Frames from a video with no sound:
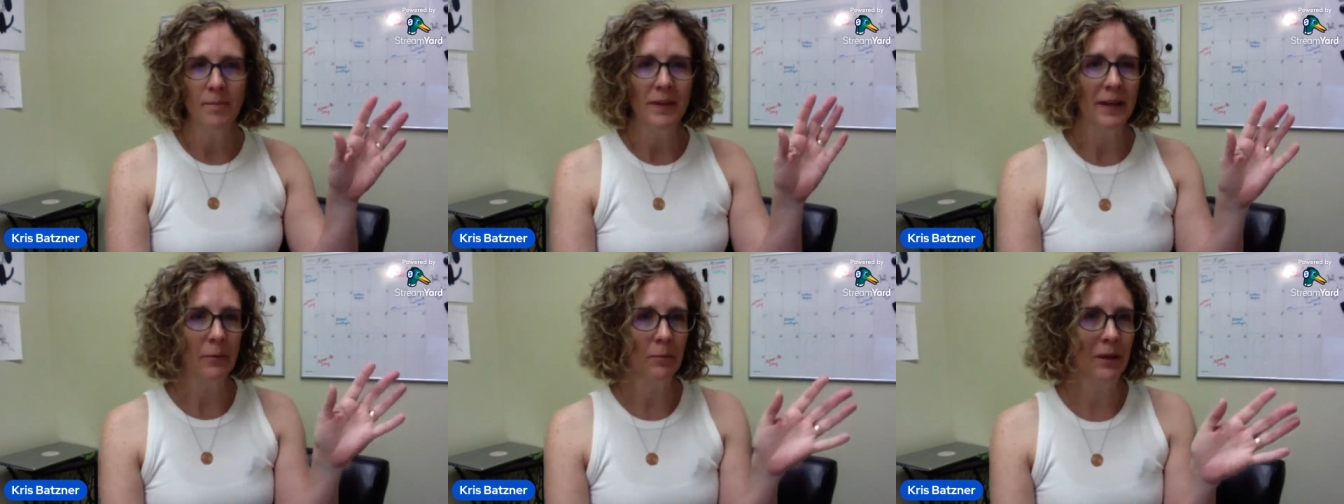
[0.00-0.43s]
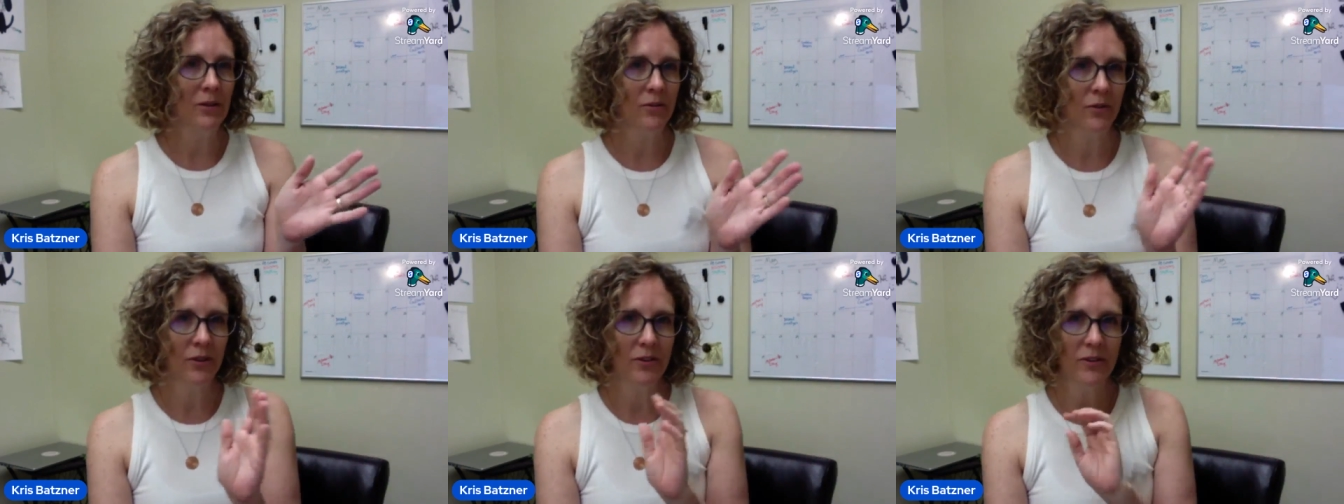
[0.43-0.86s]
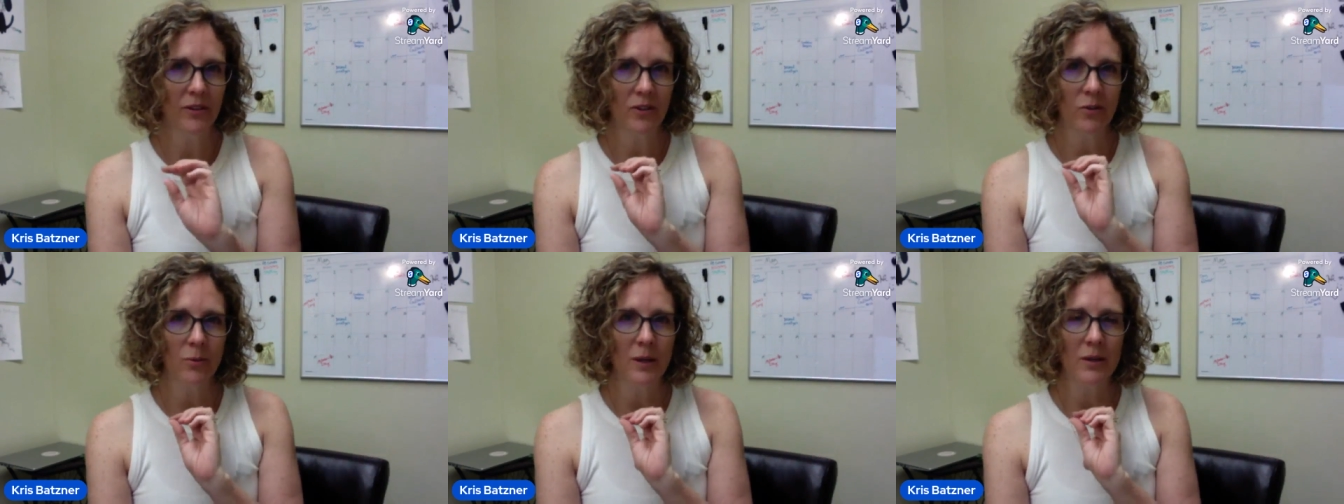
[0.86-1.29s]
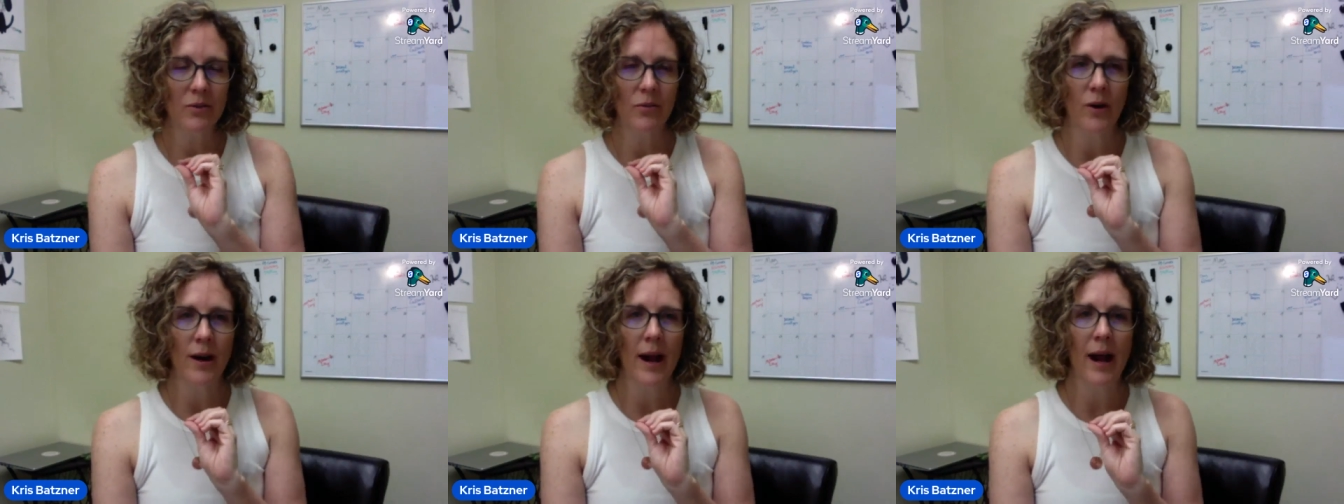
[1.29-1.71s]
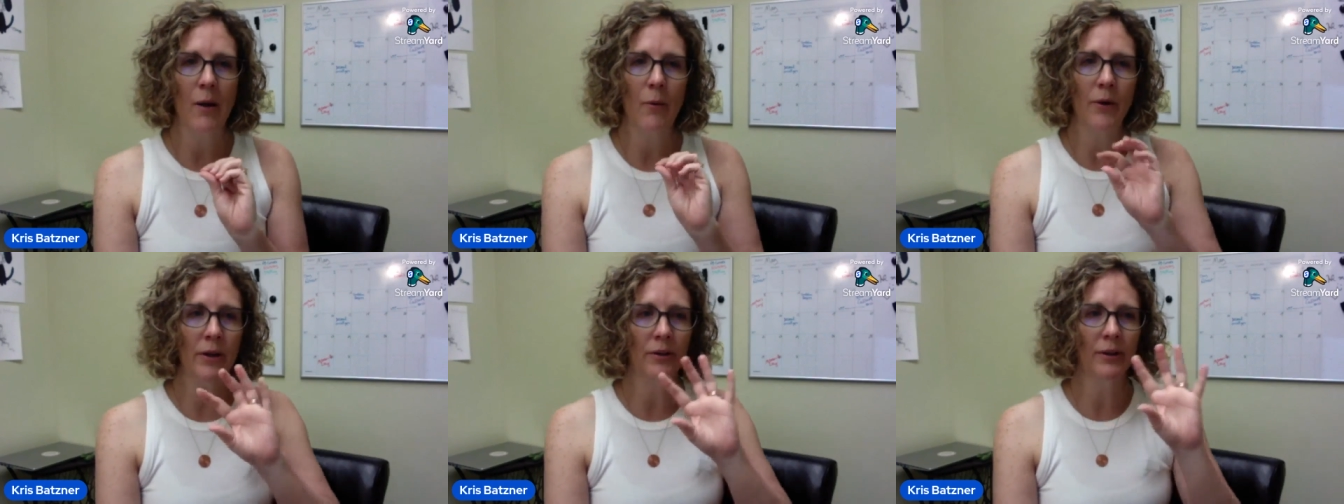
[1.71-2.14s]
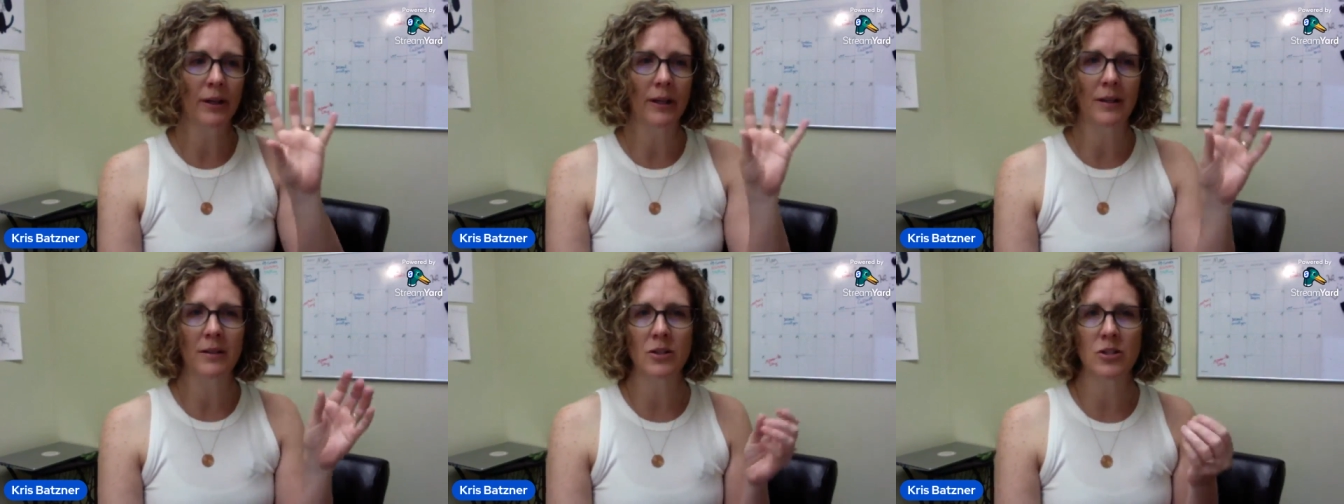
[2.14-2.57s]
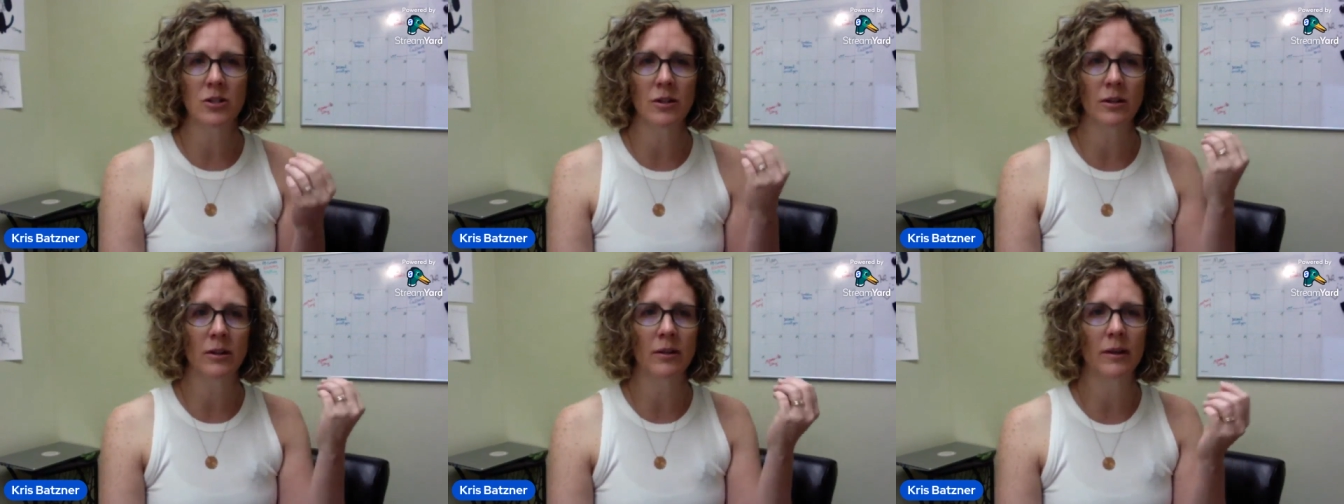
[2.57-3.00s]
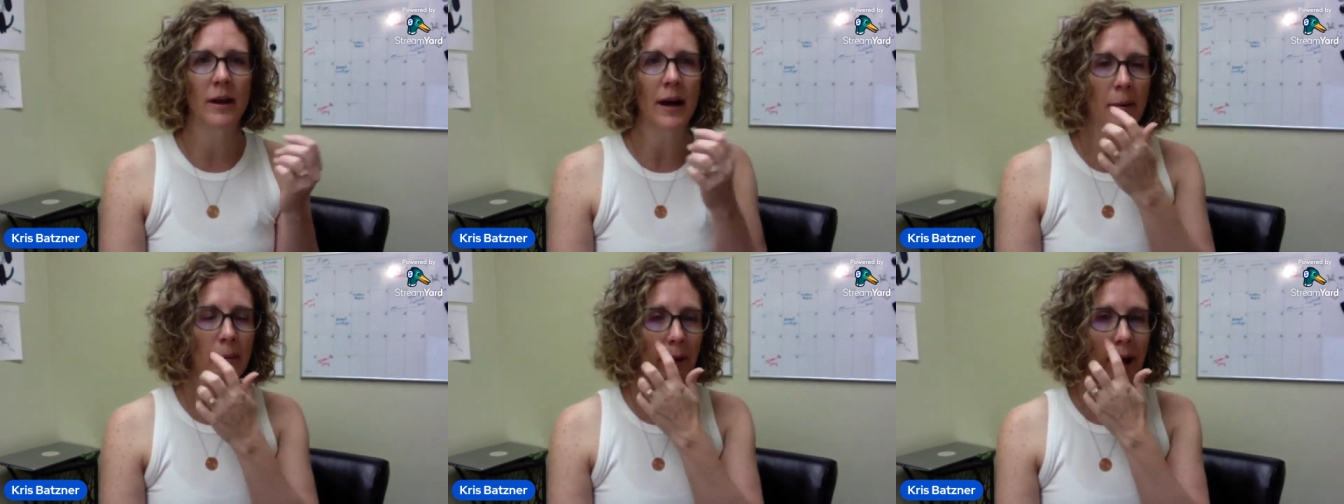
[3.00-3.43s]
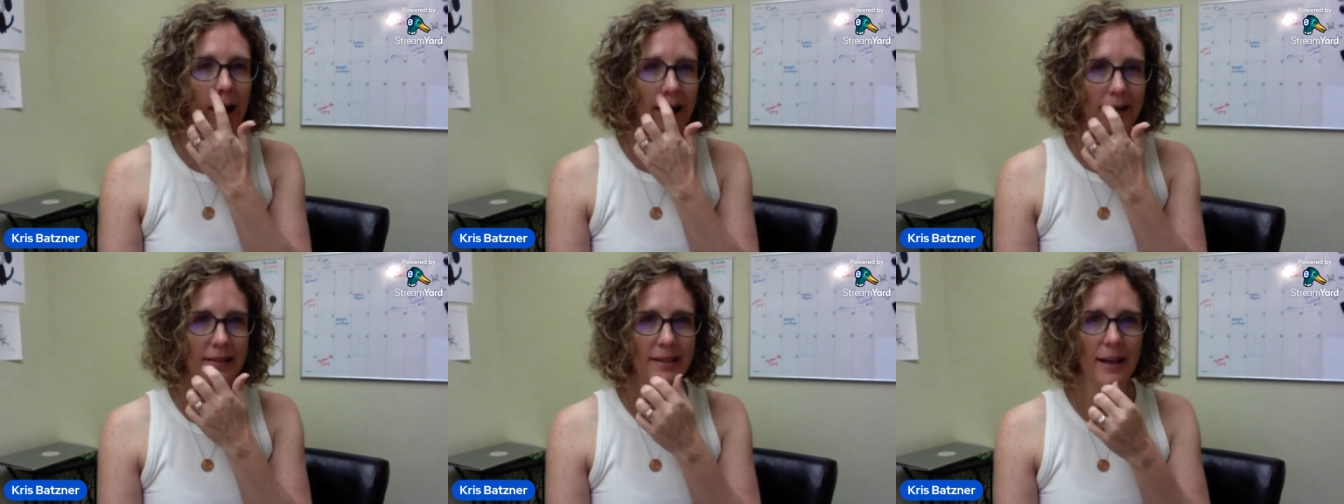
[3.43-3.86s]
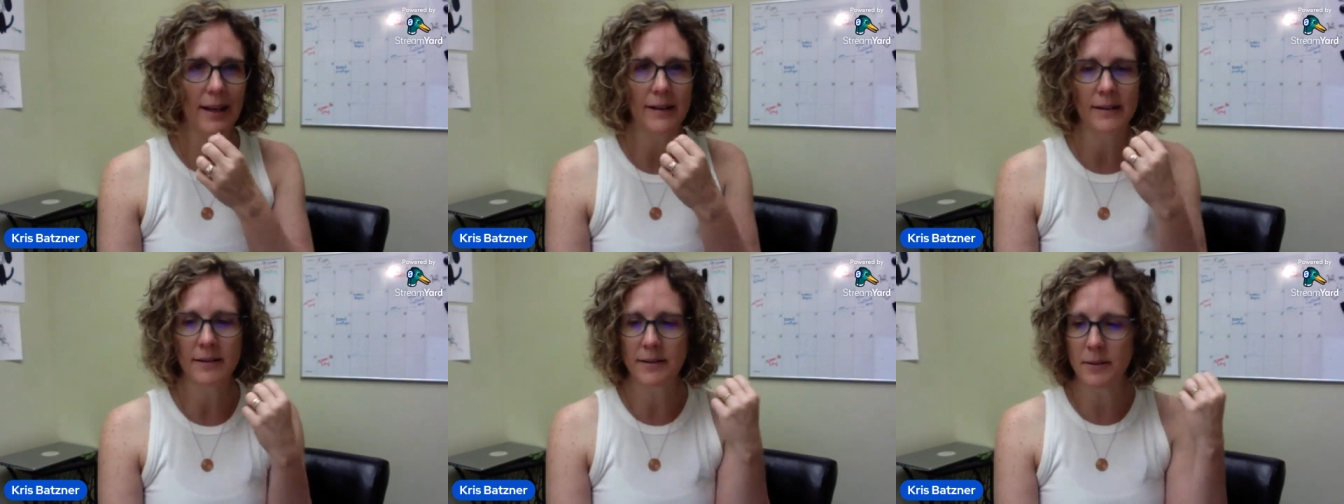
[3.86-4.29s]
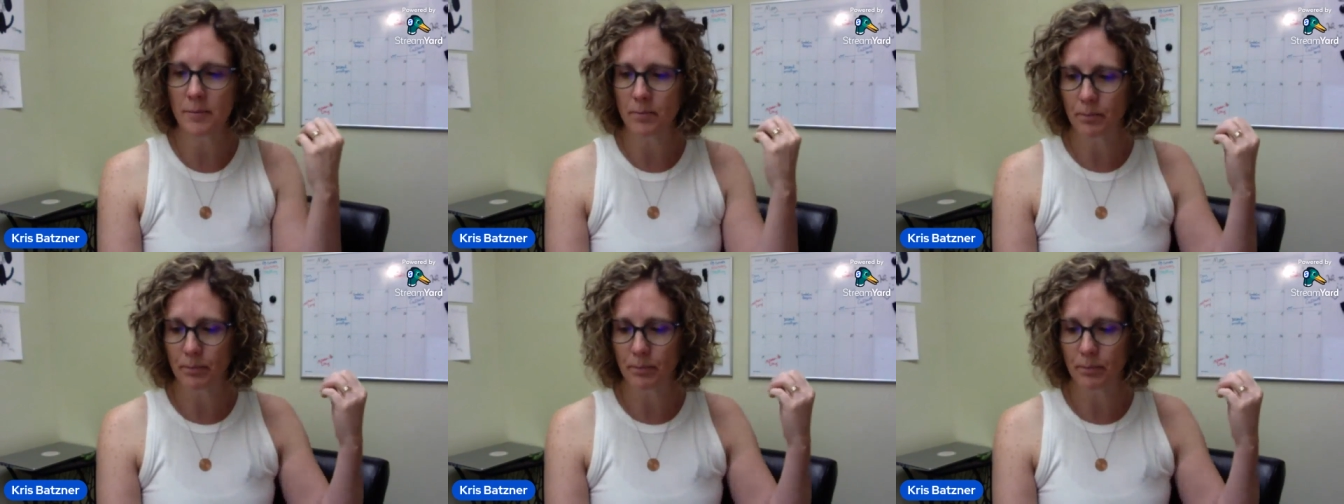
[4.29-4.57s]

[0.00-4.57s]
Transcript: It meets for six weeks for an hour. You'll get additional um, content.